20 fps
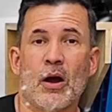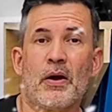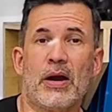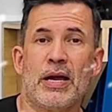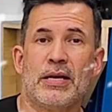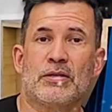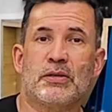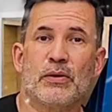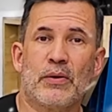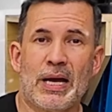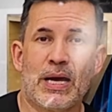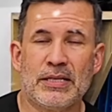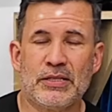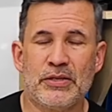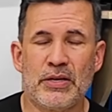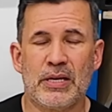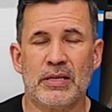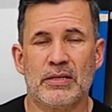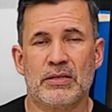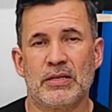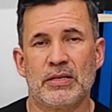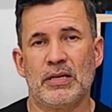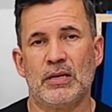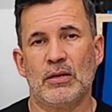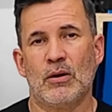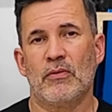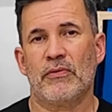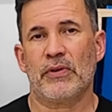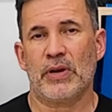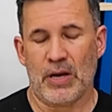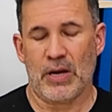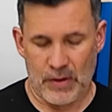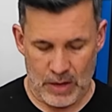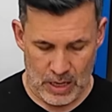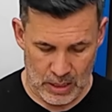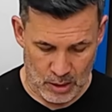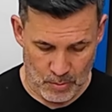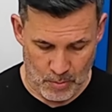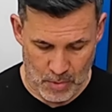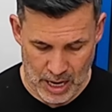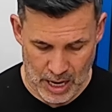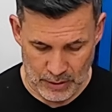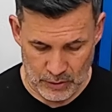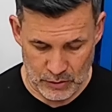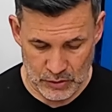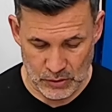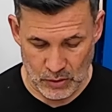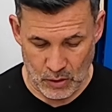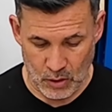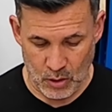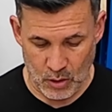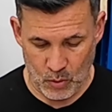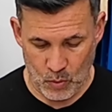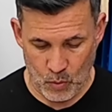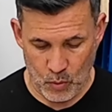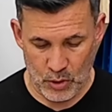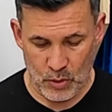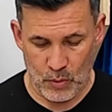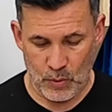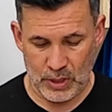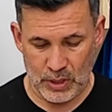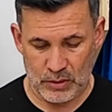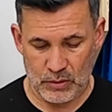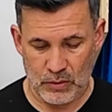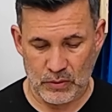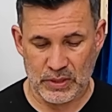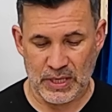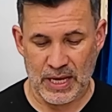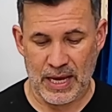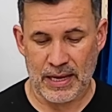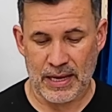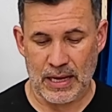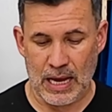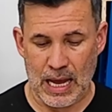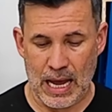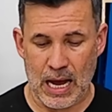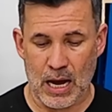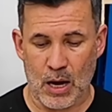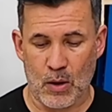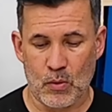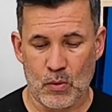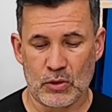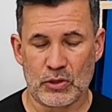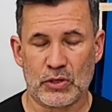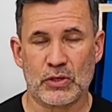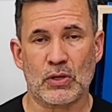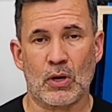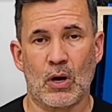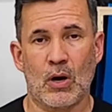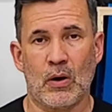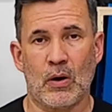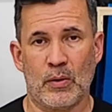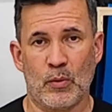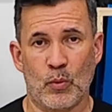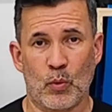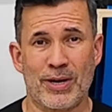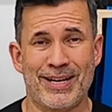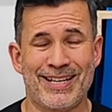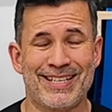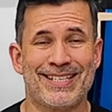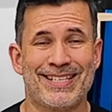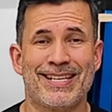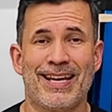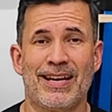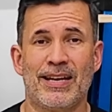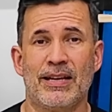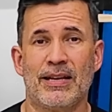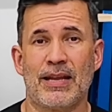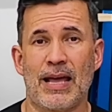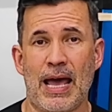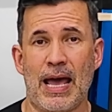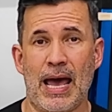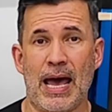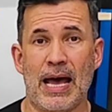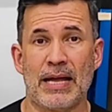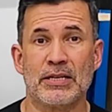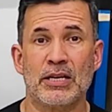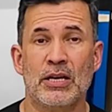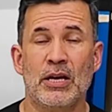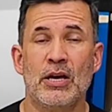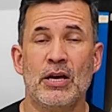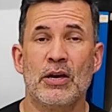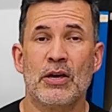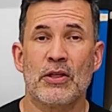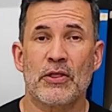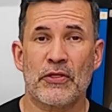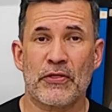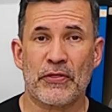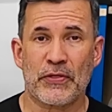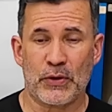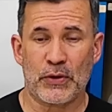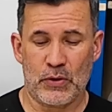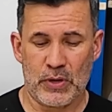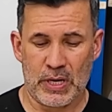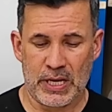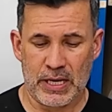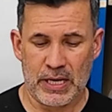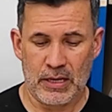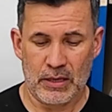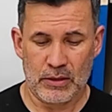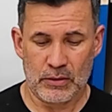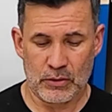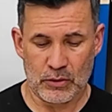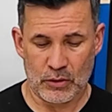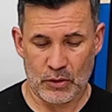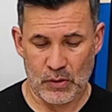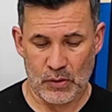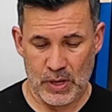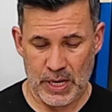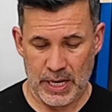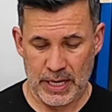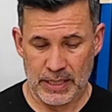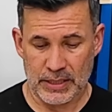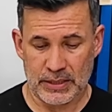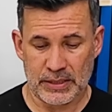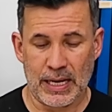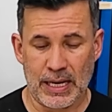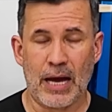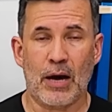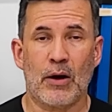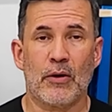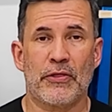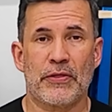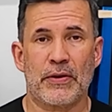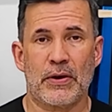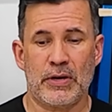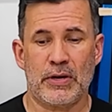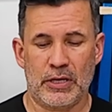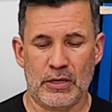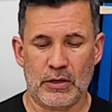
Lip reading: All right, so as you can see over here at the miter saw, we're going to take our saw and we're going to set it at 30 degrees. Now, 30